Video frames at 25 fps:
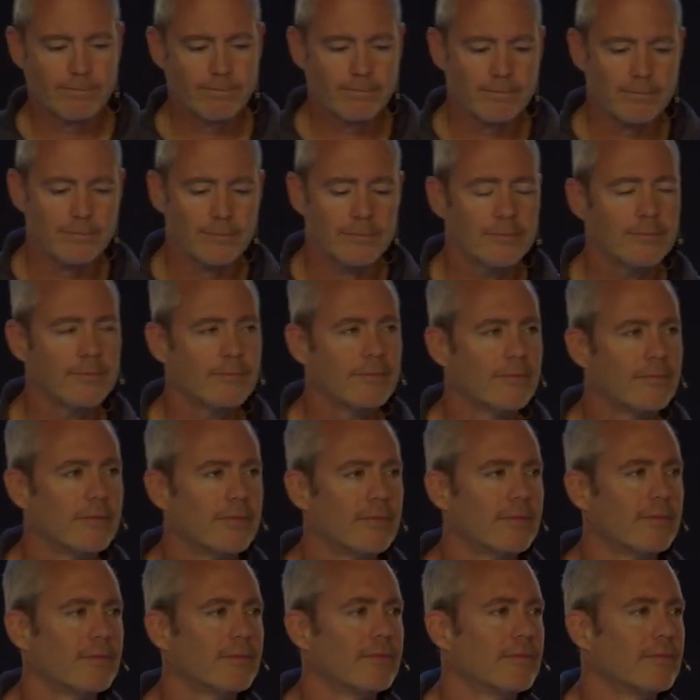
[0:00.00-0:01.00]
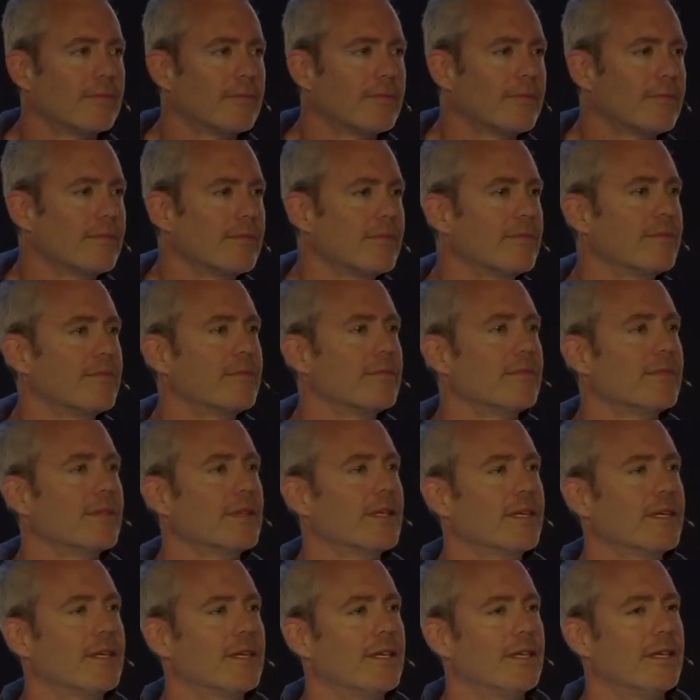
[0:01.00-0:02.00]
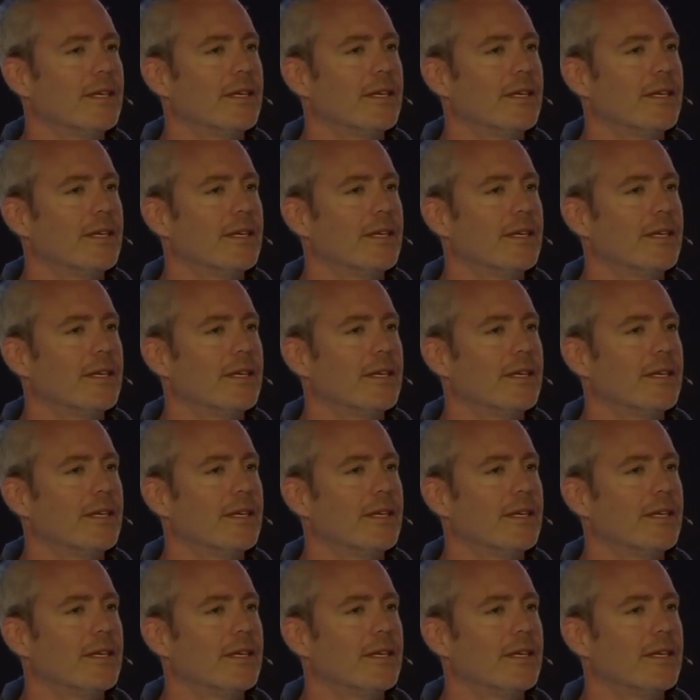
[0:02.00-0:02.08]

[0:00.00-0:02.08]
(no one is talking)